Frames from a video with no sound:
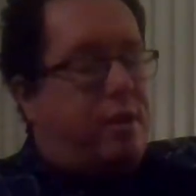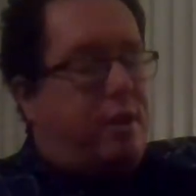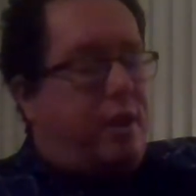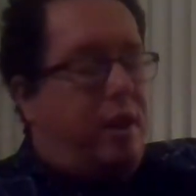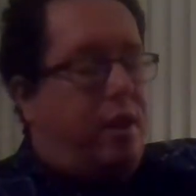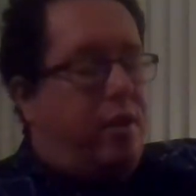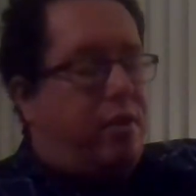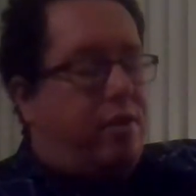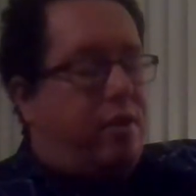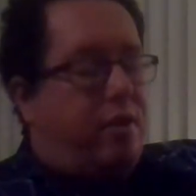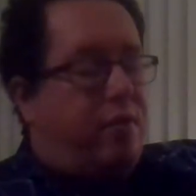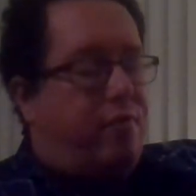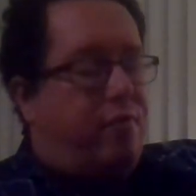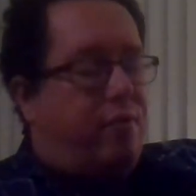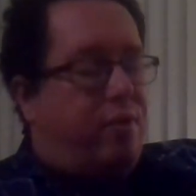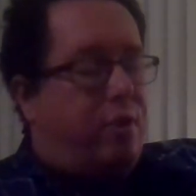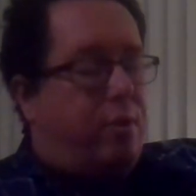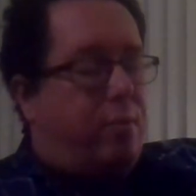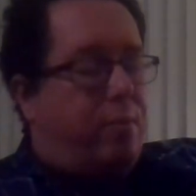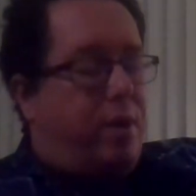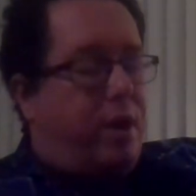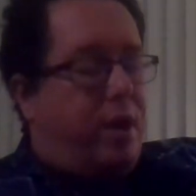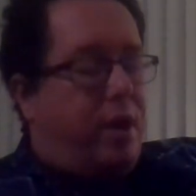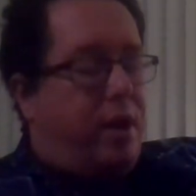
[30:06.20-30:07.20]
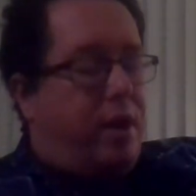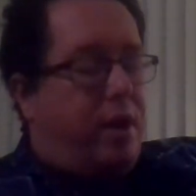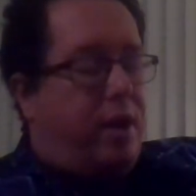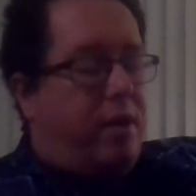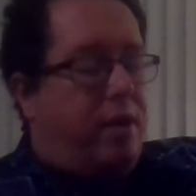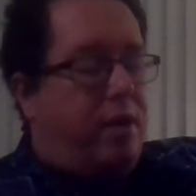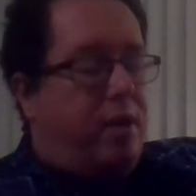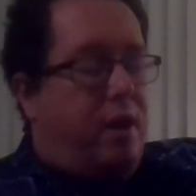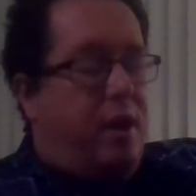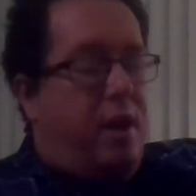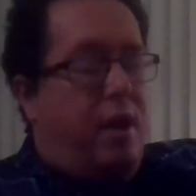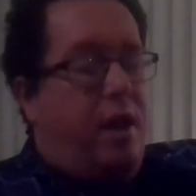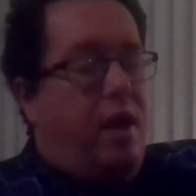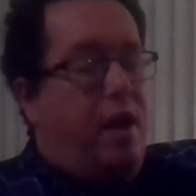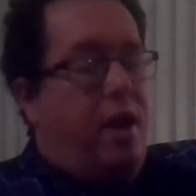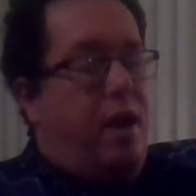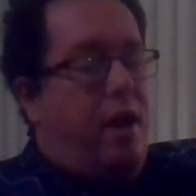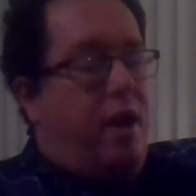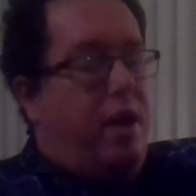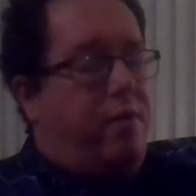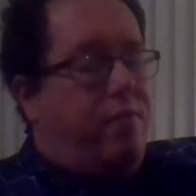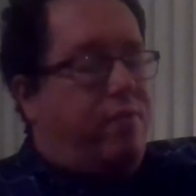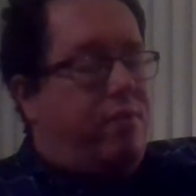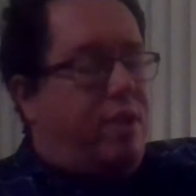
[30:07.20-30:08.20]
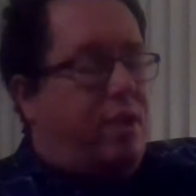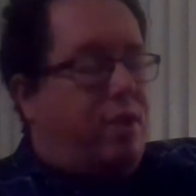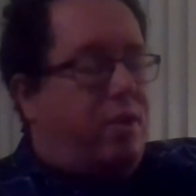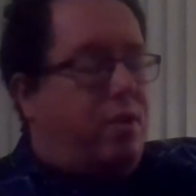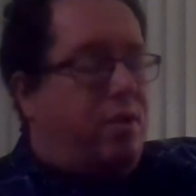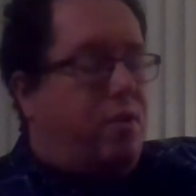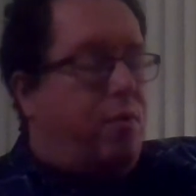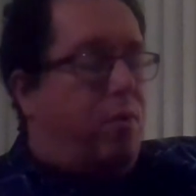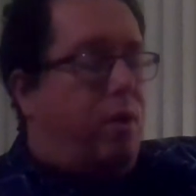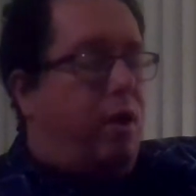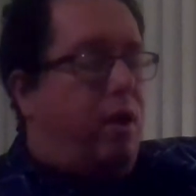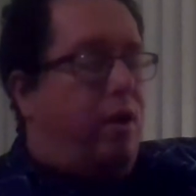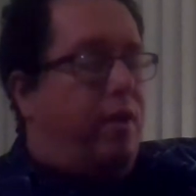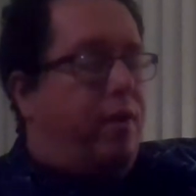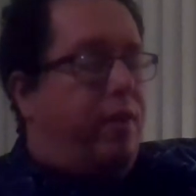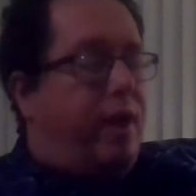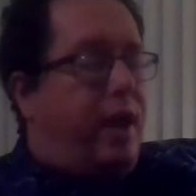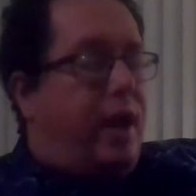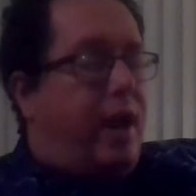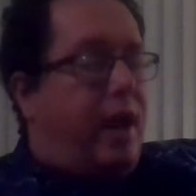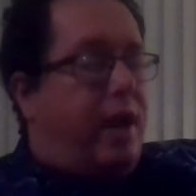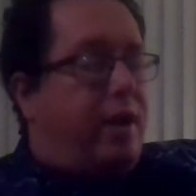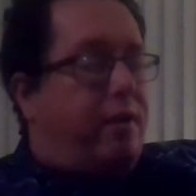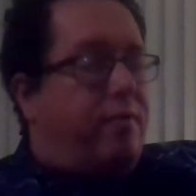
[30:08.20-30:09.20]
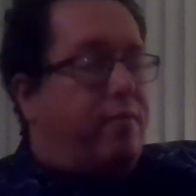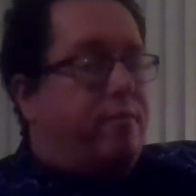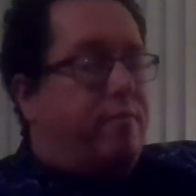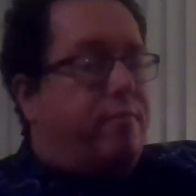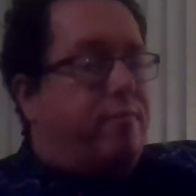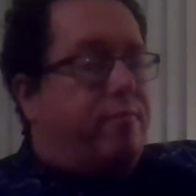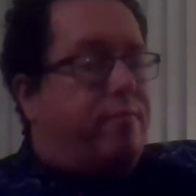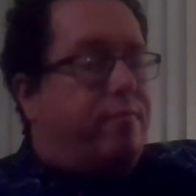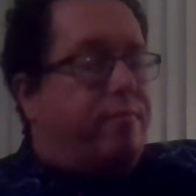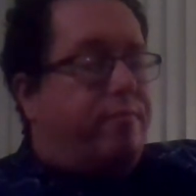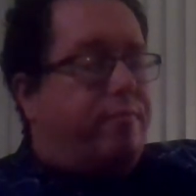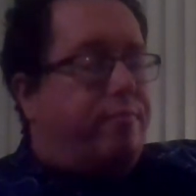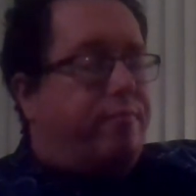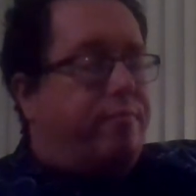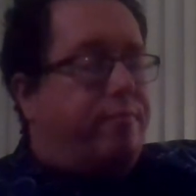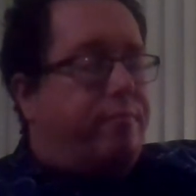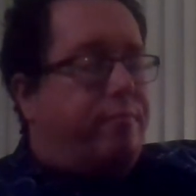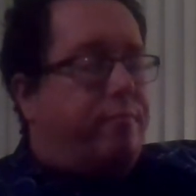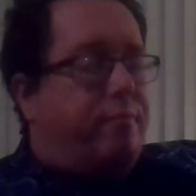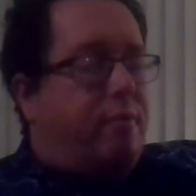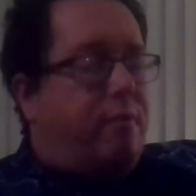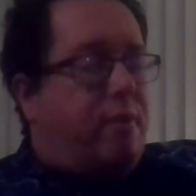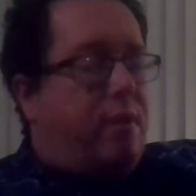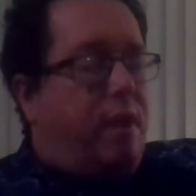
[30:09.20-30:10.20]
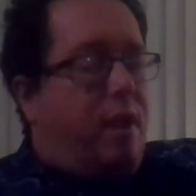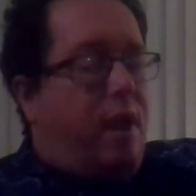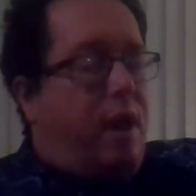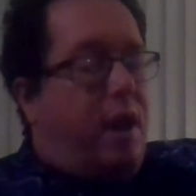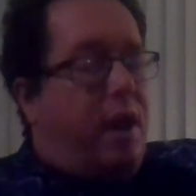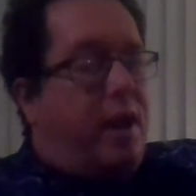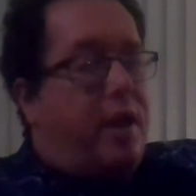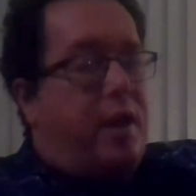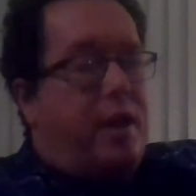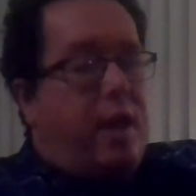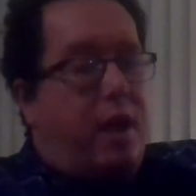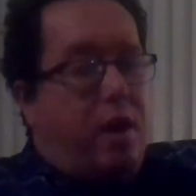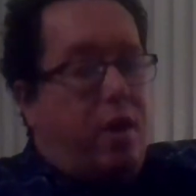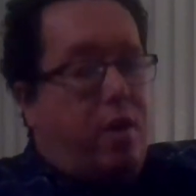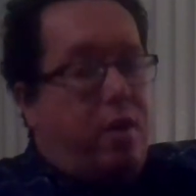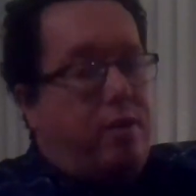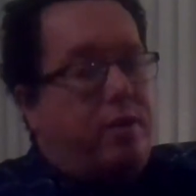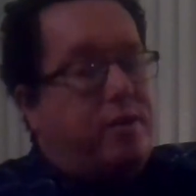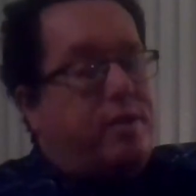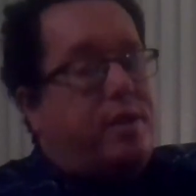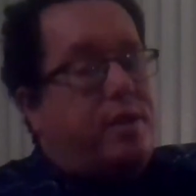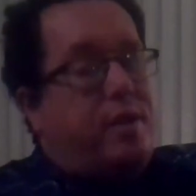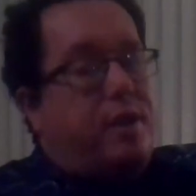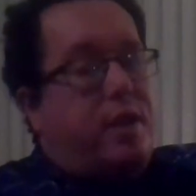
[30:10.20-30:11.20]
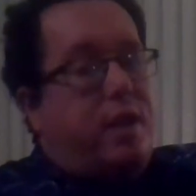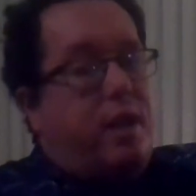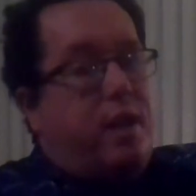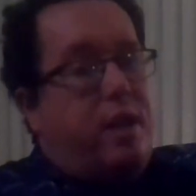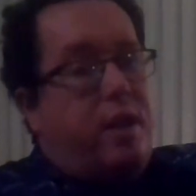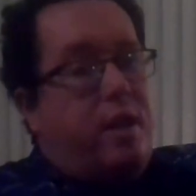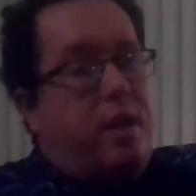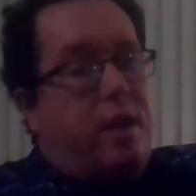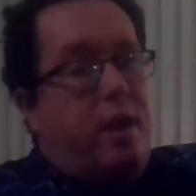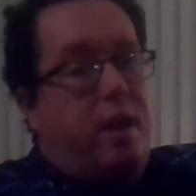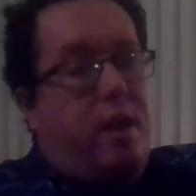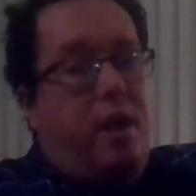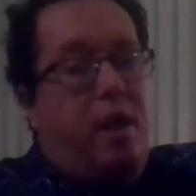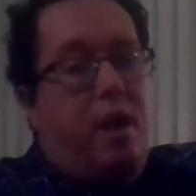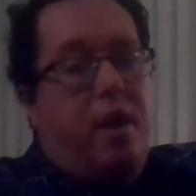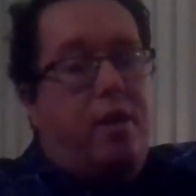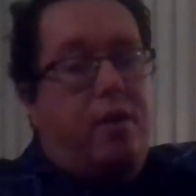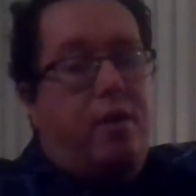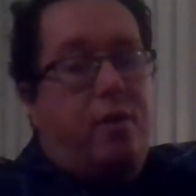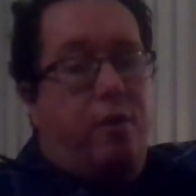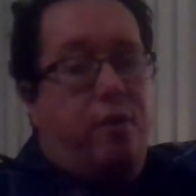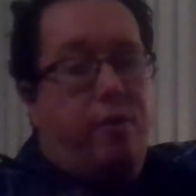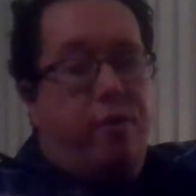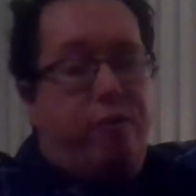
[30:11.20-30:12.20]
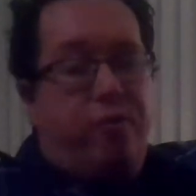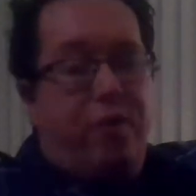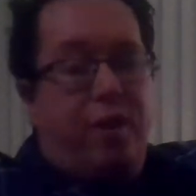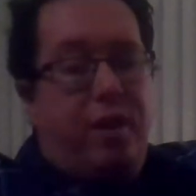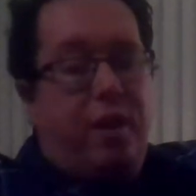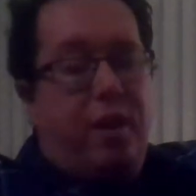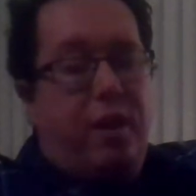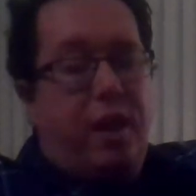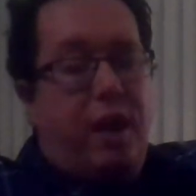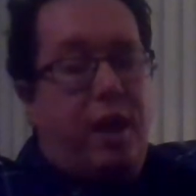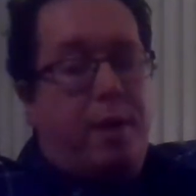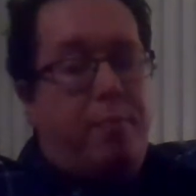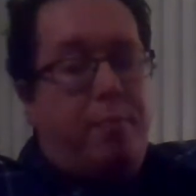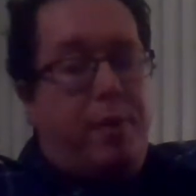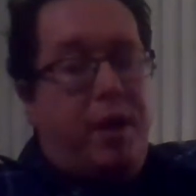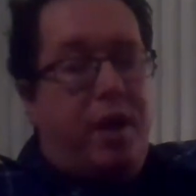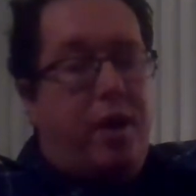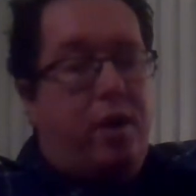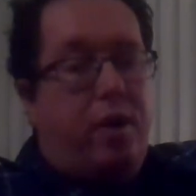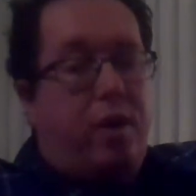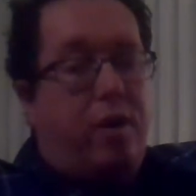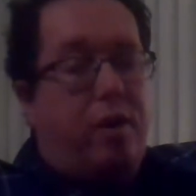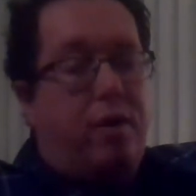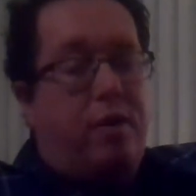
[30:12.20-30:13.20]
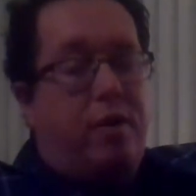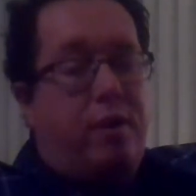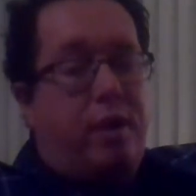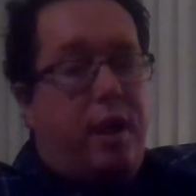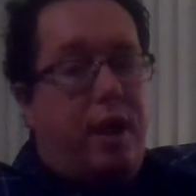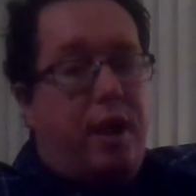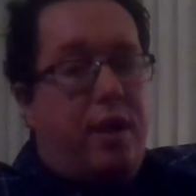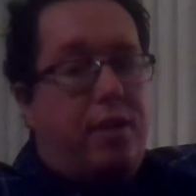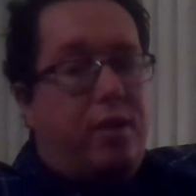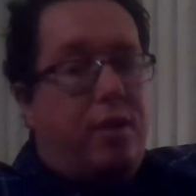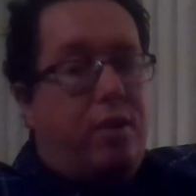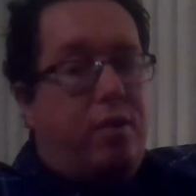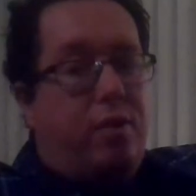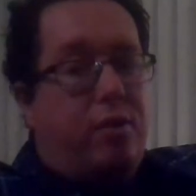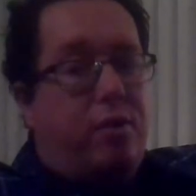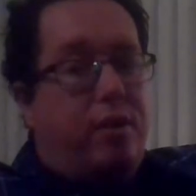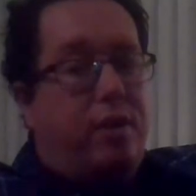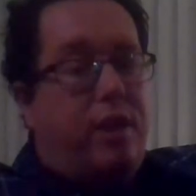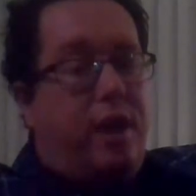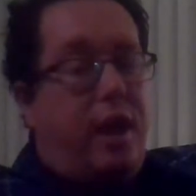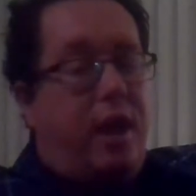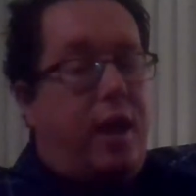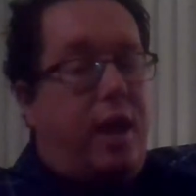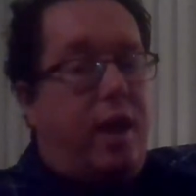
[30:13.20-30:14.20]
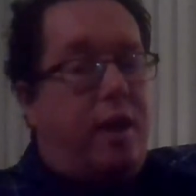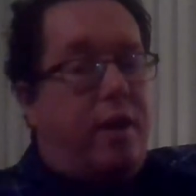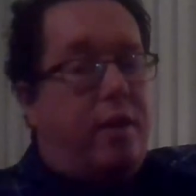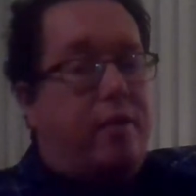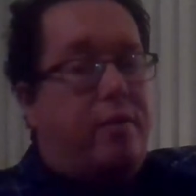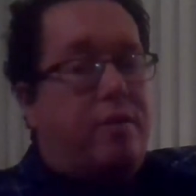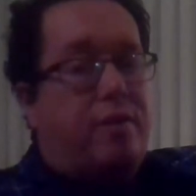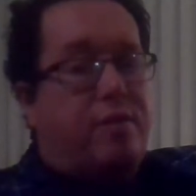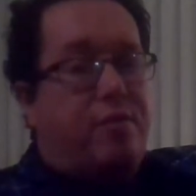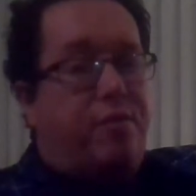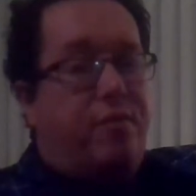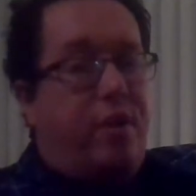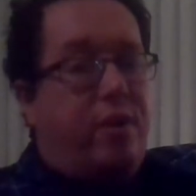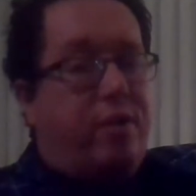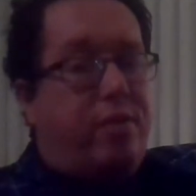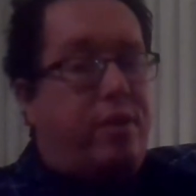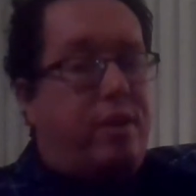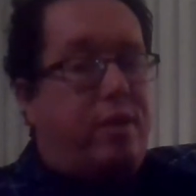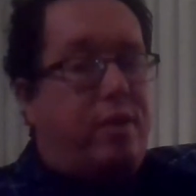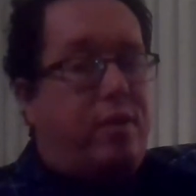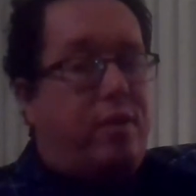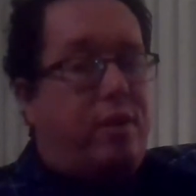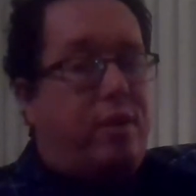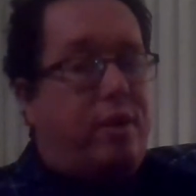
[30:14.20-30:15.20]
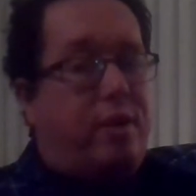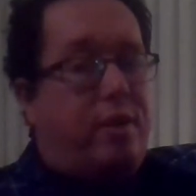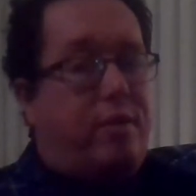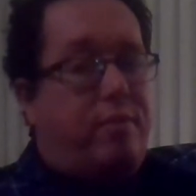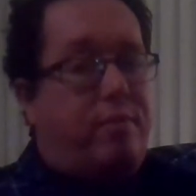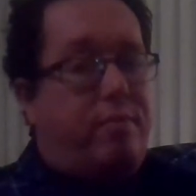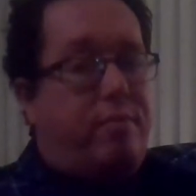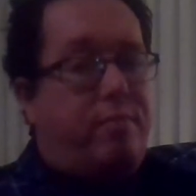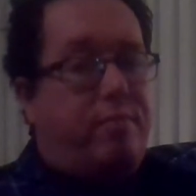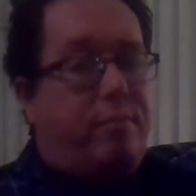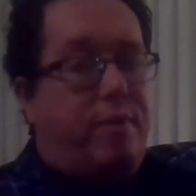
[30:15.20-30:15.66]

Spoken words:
healthy for your body. And if you do all that, I guarantee you'll feel a lot better and you'll get out of this funk that you're in.